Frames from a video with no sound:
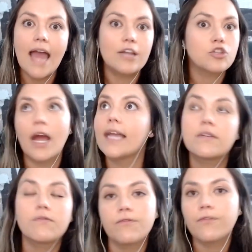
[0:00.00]
and trying
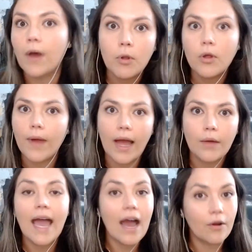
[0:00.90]
to fumble around
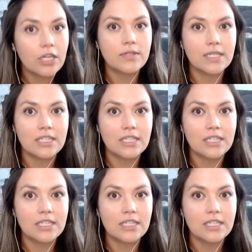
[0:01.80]
with how to use it.